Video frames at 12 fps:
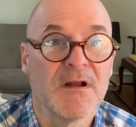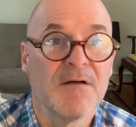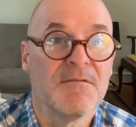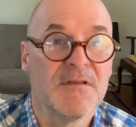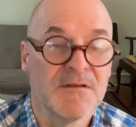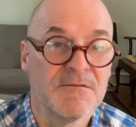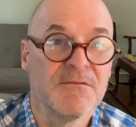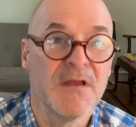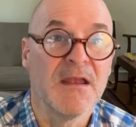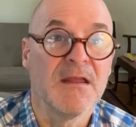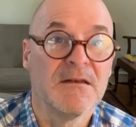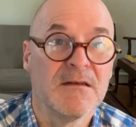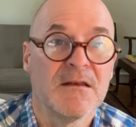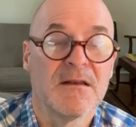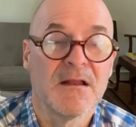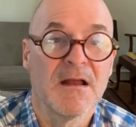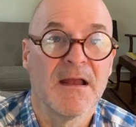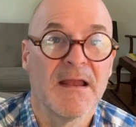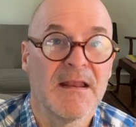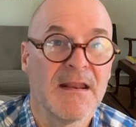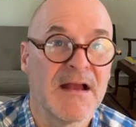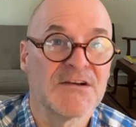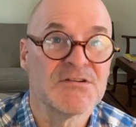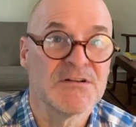of the event, I had
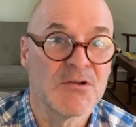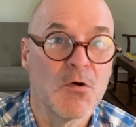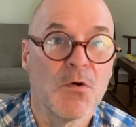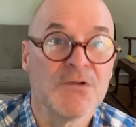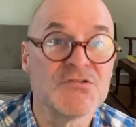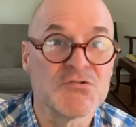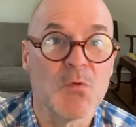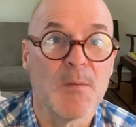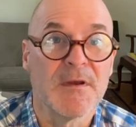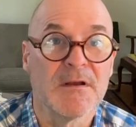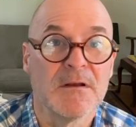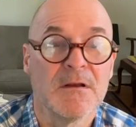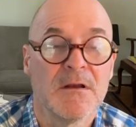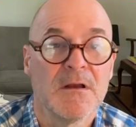actually gone swimming.